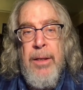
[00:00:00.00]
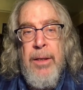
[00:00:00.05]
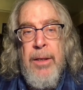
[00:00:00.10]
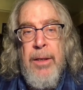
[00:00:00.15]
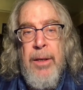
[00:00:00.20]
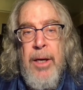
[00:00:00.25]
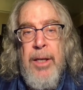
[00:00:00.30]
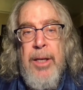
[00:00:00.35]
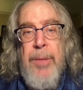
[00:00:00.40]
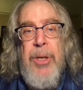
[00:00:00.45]

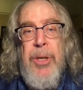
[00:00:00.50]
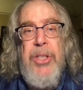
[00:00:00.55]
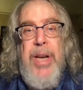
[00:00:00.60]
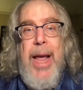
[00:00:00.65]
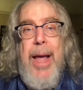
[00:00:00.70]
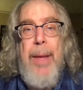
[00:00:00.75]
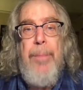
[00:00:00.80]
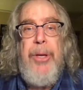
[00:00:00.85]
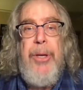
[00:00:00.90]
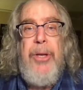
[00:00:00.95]
On a much
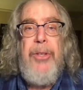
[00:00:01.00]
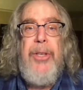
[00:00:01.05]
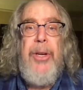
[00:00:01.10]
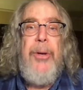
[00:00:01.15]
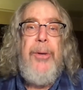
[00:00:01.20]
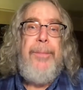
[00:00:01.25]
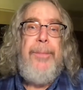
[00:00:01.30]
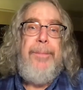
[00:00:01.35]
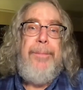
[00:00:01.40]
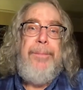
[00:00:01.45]
happier
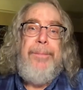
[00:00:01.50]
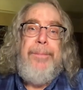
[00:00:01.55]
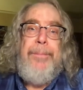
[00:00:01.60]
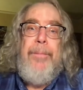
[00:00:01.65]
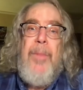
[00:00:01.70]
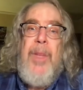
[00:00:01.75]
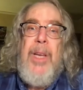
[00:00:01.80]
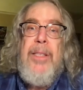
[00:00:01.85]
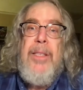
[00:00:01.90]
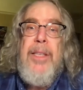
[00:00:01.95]
note,
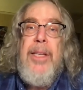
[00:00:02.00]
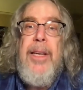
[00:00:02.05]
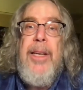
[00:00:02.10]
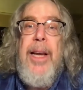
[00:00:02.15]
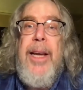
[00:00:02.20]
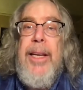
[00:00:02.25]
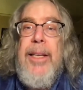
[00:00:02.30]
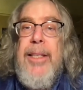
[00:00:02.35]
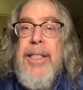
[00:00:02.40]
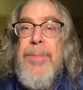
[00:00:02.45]

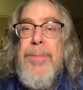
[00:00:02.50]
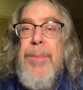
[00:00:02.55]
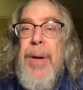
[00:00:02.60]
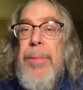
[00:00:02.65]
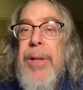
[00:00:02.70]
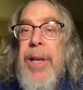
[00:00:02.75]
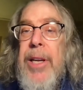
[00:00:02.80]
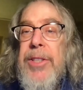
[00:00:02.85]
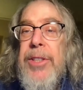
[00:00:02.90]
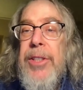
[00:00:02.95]
tonight it's my
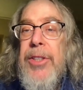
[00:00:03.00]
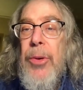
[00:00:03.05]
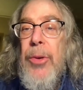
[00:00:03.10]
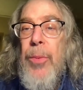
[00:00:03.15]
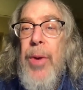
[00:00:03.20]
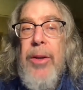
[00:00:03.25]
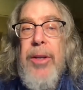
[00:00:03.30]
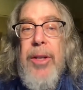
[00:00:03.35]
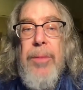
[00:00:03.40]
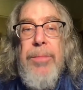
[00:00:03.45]
pleasure to
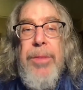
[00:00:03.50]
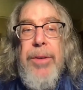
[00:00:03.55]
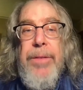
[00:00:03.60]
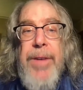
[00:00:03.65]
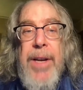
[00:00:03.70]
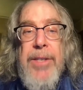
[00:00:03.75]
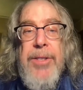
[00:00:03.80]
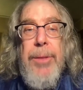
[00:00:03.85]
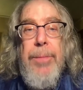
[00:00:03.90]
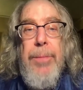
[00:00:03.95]
welcome
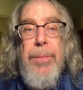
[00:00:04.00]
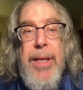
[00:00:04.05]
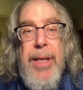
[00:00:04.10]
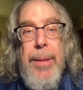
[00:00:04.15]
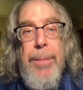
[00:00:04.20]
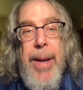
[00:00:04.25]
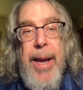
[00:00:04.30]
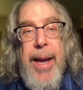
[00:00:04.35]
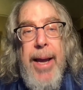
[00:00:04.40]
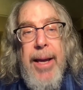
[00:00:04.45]
Professor Mia
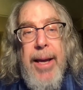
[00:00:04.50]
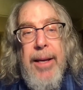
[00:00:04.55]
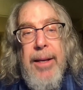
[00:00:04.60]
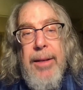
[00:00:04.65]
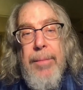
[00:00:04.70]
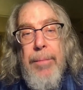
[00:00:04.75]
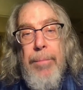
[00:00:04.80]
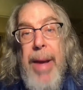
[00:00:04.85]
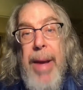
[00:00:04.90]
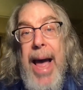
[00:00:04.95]
Bay
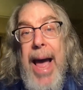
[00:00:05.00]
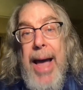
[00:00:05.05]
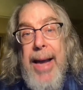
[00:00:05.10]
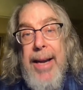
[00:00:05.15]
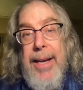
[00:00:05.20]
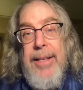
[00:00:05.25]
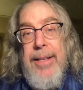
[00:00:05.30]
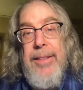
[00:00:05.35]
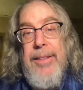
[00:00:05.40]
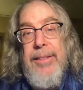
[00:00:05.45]
back
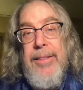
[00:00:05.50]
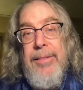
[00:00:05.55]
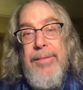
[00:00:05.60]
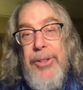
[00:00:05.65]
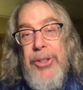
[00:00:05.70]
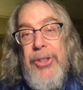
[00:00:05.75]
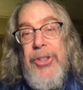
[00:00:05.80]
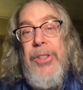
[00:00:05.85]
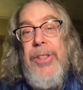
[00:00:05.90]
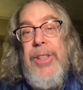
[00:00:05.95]

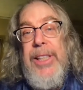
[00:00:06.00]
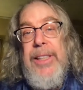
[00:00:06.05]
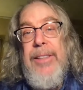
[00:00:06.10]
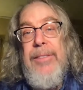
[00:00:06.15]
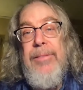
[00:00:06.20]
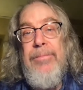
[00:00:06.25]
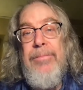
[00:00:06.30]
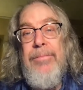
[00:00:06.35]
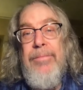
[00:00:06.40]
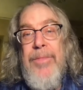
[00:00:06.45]
virtually
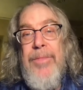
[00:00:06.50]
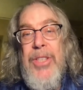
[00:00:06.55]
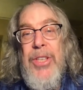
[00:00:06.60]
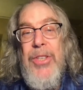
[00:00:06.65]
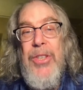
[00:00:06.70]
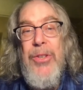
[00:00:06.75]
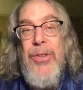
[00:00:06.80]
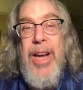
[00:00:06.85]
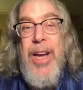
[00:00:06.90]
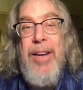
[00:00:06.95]
to
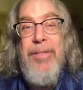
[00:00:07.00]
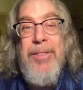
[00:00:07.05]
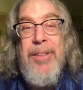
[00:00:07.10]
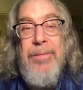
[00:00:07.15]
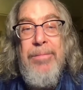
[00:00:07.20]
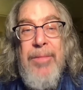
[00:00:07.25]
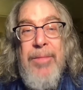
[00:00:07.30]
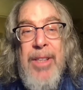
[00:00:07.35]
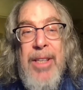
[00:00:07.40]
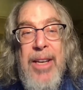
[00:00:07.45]
New Haven.
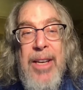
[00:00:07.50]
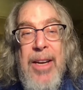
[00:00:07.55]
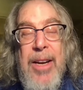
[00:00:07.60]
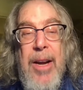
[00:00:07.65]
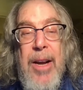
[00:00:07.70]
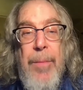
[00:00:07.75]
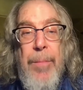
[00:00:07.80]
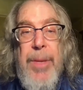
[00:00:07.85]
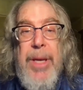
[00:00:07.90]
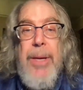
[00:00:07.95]

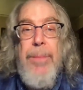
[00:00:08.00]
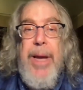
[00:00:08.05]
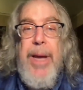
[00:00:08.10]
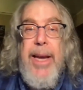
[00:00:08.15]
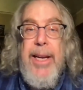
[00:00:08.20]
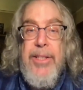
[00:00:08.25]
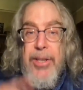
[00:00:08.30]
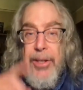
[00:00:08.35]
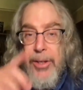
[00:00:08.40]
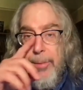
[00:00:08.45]
Mia Bay
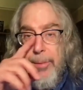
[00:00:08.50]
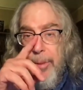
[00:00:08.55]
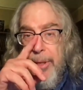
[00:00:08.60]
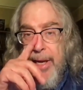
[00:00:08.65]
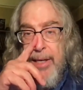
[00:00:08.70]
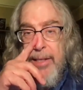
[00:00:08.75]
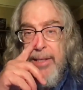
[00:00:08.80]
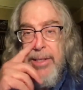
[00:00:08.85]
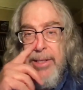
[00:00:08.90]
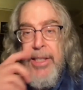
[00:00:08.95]
took her
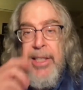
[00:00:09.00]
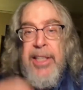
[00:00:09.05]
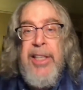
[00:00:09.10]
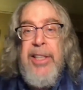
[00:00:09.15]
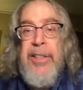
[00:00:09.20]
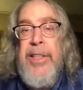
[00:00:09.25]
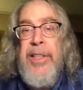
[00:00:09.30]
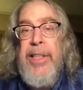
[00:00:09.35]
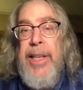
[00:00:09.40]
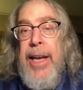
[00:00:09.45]
PhD
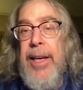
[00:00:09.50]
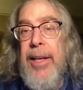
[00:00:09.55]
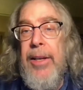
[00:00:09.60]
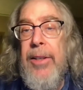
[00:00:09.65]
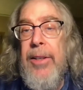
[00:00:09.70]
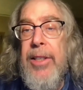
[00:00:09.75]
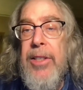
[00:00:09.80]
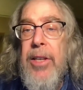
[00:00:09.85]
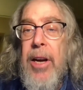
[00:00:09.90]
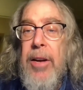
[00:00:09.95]
here at Yale
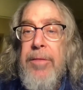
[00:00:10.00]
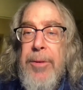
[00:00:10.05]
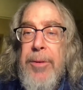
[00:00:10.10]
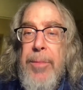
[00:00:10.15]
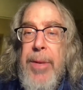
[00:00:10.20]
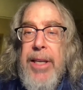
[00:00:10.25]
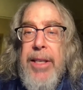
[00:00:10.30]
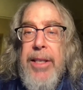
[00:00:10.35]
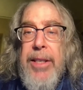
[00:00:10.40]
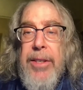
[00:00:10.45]
and taught for
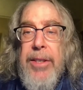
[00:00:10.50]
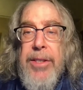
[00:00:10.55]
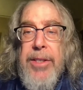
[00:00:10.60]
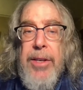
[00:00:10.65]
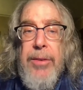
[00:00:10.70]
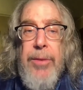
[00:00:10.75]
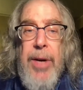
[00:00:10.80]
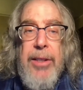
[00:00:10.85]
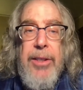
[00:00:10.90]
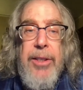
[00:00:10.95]
many years at
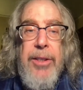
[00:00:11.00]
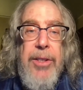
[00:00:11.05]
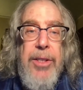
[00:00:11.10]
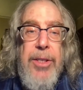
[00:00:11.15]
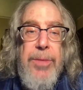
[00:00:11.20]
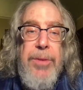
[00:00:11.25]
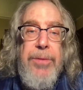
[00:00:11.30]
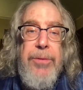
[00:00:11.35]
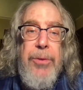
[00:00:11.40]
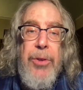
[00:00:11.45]
Rutgers
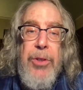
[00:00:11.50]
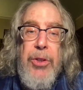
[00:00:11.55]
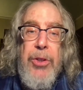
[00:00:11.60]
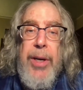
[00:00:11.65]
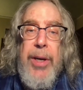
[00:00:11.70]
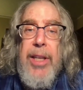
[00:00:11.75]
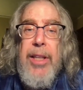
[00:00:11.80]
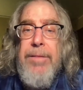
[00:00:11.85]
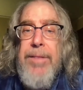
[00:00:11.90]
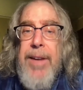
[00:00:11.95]
before
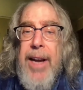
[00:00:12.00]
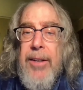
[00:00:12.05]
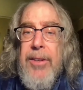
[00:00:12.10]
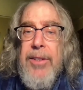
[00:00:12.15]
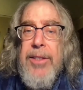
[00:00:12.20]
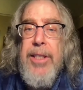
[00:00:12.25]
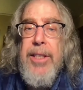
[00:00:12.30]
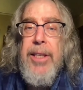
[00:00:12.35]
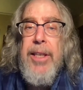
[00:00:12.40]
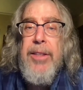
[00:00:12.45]
joining the
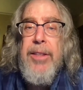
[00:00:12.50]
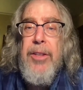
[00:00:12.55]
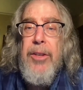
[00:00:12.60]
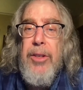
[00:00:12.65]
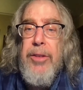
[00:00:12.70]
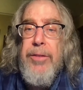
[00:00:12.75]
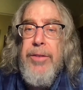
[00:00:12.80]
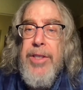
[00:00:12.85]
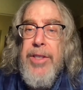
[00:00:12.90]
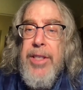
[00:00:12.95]
faculty at the
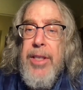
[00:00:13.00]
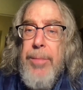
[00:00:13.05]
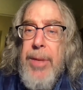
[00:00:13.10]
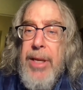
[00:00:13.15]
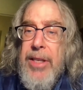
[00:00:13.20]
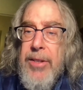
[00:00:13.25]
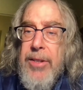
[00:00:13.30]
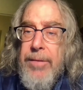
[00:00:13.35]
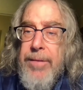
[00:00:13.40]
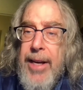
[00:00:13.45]
University of
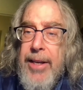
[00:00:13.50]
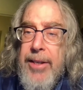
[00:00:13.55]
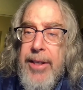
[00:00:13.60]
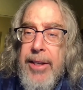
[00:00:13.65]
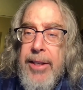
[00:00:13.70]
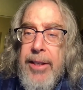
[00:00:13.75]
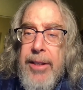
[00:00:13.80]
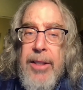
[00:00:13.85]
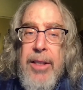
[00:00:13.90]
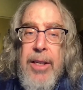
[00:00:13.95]

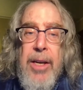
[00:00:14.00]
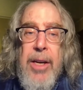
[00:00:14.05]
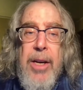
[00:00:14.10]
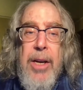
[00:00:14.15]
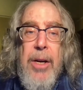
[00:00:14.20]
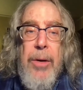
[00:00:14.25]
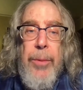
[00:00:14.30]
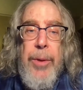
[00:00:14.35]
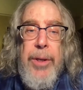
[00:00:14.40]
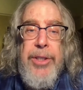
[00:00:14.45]
Pennsylvania,
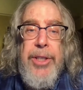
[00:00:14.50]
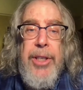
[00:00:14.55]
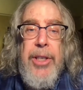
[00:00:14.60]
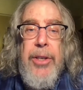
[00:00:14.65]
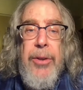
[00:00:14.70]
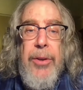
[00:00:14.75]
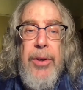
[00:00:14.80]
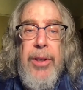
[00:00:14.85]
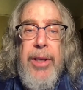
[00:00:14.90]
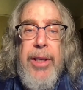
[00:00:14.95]
where she
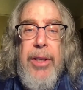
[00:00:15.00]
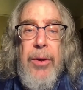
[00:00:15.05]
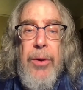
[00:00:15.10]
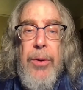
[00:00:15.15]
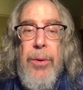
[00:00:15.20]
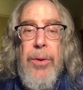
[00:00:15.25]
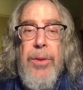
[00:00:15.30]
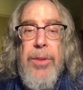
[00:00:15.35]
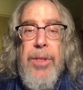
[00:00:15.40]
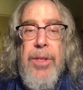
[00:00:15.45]
currently
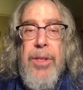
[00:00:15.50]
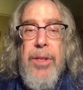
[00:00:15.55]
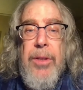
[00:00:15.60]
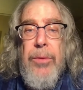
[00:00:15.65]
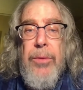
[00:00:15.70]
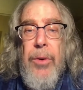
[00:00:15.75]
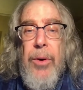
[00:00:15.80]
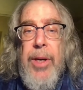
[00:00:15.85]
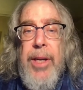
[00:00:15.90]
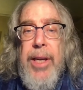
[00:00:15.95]
holds the
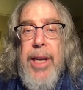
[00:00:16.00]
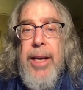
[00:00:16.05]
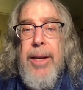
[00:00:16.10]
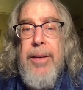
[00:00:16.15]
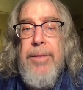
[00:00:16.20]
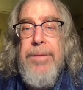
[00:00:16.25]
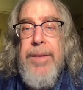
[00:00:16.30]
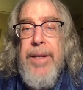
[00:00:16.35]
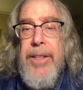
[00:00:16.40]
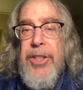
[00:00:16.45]
Roy
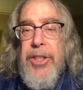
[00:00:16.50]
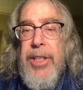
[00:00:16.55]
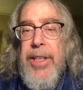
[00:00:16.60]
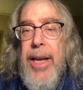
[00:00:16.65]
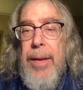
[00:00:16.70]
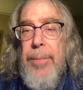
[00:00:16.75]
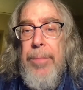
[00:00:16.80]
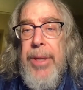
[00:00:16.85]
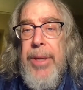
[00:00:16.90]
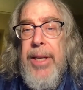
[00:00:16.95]
F. and
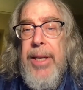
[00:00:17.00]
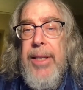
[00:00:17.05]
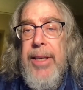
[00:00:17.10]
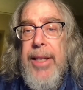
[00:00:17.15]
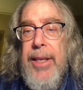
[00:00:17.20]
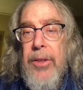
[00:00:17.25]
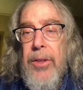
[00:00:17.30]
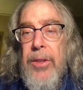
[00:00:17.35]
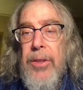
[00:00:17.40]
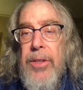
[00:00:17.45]
Jeanette P.
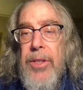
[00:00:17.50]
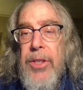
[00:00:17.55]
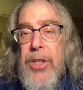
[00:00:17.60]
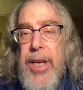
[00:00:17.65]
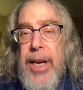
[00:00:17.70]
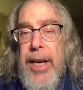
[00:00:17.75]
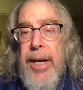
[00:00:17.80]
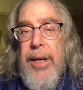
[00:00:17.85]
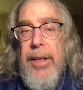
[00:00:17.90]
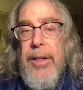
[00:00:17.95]
Nichols
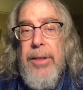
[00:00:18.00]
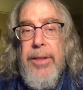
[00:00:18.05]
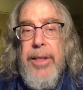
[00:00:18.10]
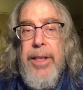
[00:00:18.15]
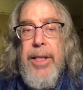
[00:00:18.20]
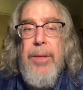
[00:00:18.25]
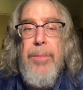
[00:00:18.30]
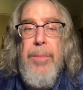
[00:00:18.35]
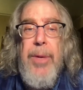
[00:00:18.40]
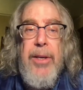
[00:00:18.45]
Chair
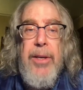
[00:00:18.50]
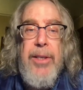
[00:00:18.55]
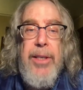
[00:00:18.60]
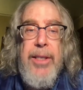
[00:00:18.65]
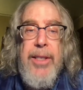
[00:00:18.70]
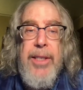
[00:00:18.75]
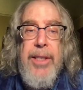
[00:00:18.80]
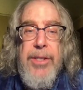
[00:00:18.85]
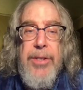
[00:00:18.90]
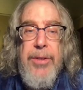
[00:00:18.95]
in American
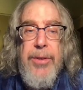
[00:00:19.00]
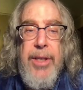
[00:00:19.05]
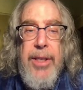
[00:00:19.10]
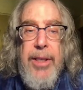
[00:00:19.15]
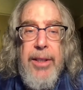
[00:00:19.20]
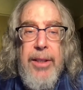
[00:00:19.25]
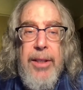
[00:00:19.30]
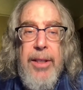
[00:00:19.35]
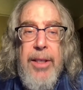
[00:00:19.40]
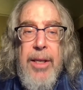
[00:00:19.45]
History.